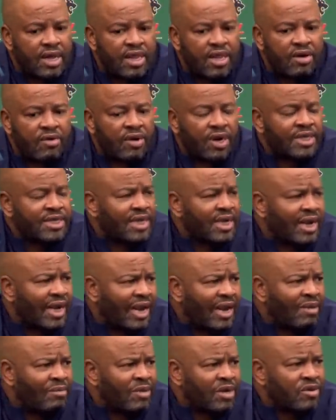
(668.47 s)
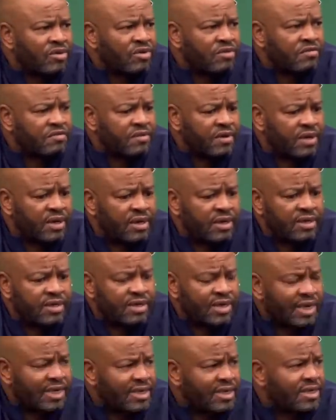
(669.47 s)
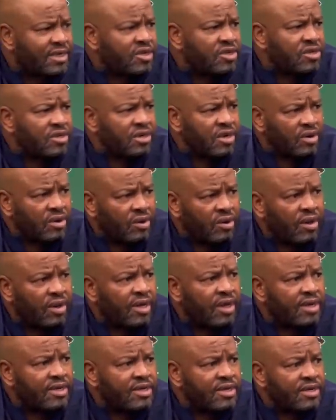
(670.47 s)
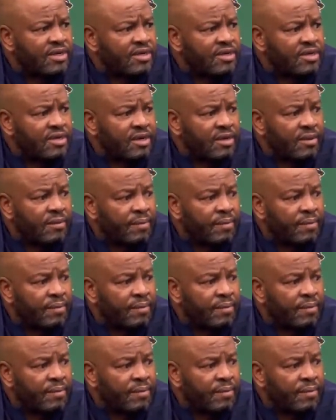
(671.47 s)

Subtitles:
there was an element of indigestion and all that, and